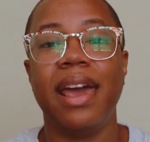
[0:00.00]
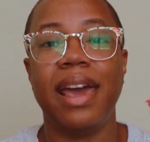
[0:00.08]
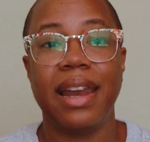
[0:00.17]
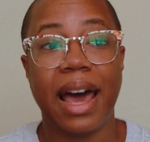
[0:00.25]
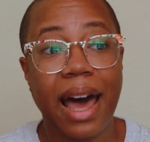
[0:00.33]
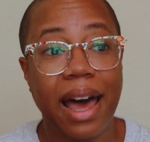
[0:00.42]

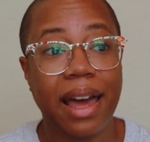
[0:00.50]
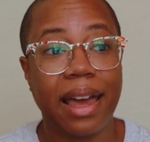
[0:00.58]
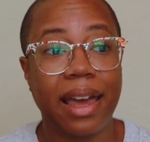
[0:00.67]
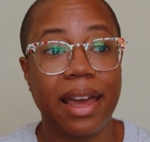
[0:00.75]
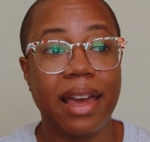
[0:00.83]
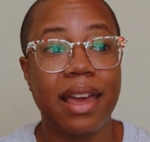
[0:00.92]
And
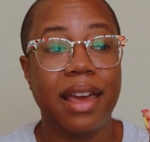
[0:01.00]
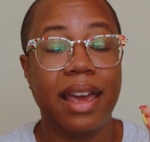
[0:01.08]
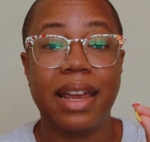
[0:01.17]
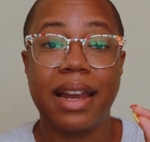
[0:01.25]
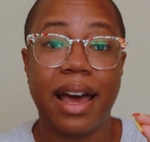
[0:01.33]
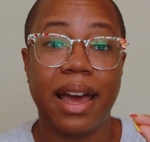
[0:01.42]

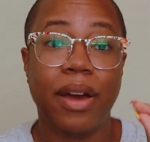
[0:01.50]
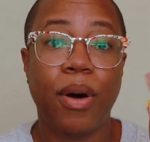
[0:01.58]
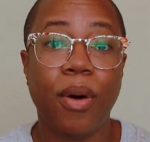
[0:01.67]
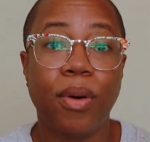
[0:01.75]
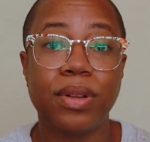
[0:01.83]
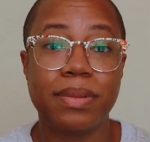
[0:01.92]
I
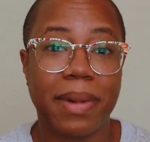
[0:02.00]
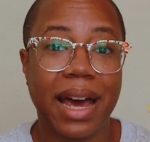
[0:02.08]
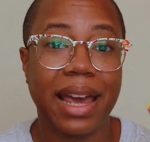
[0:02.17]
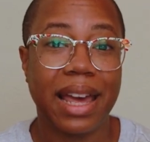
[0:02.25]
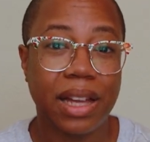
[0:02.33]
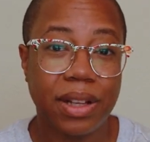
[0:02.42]
hold
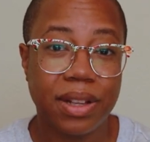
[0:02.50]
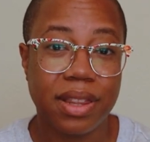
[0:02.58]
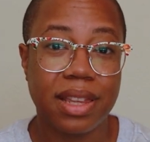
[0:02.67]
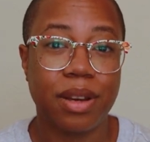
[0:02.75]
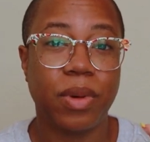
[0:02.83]
my health